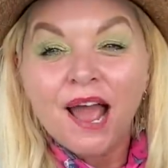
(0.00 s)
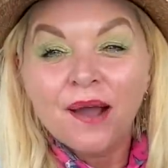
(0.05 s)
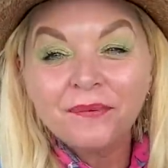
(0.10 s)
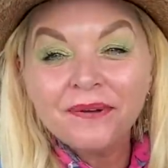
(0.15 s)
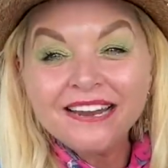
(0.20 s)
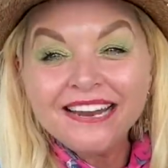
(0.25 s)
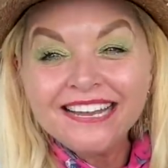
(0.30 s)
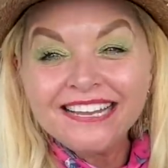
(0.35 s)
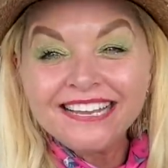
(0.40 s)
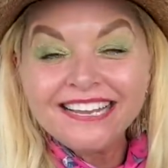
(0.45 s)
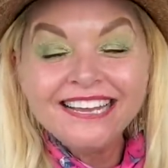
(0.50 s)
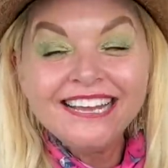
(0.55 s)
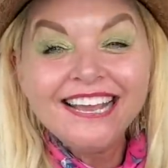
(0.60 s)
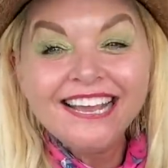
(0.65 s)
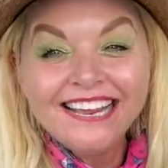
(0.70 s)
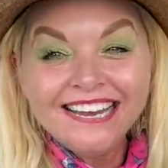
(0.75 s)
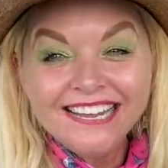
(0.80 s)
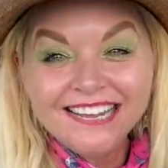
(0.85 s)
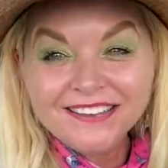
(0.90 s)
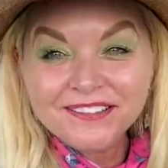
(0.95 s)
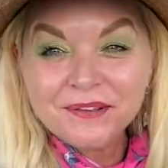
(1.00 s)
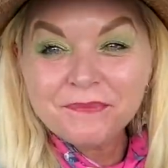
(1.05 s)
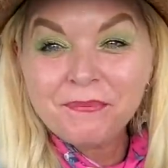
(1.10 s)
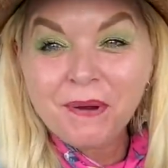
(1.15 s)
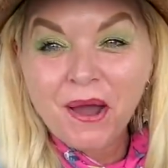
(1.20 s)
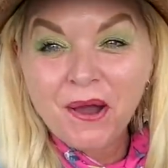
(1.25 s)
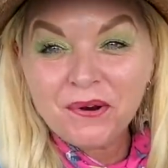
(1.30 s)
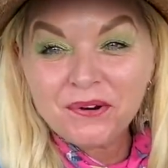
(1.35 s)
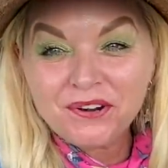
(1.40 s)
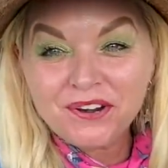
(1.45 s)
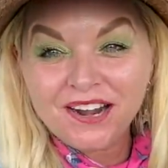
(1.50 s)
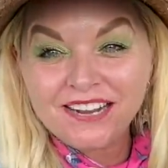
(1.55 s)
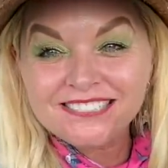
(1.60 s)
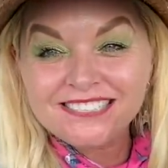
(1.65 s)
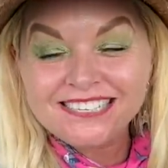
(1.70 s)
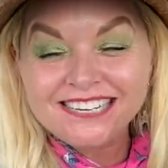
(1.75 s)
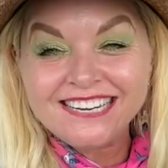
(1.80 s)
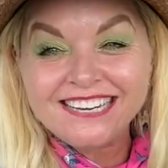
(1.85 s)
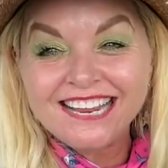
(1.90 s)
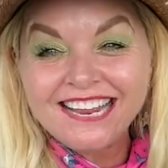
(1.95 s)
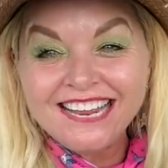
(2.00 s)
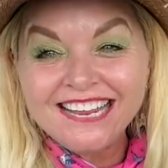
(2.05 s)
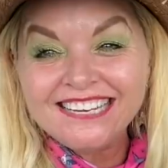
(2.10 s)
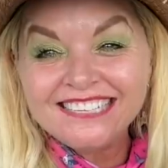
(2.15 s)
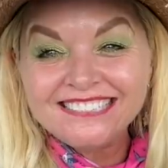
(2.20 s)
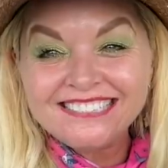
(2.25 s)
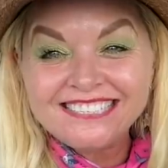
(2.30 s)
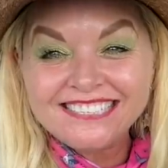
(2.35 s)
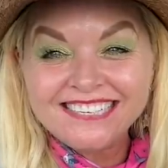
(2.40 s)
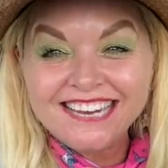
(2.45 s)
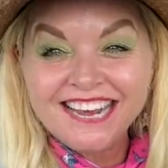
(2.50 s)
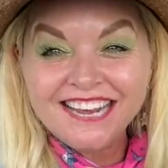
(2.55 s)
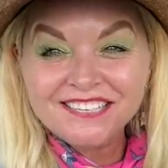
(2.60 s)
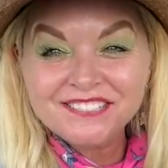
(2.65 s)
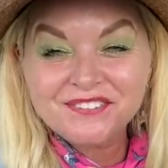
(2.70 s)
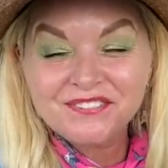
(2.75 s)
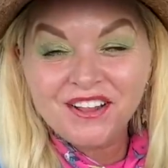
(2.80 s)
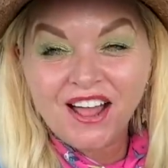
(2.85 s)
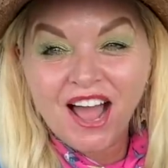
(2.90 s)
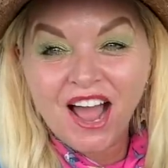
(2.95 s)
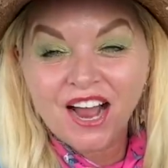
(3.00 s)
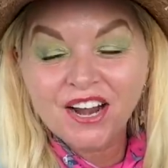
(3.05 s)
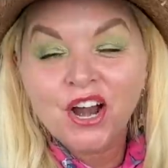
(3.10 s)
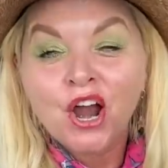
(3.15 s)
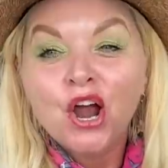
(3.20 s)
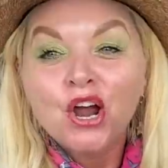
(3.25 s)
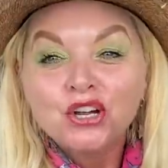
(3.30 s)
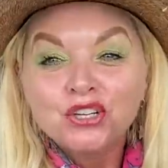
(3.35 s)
and we didn't get any of the bone crunching in today's vlog.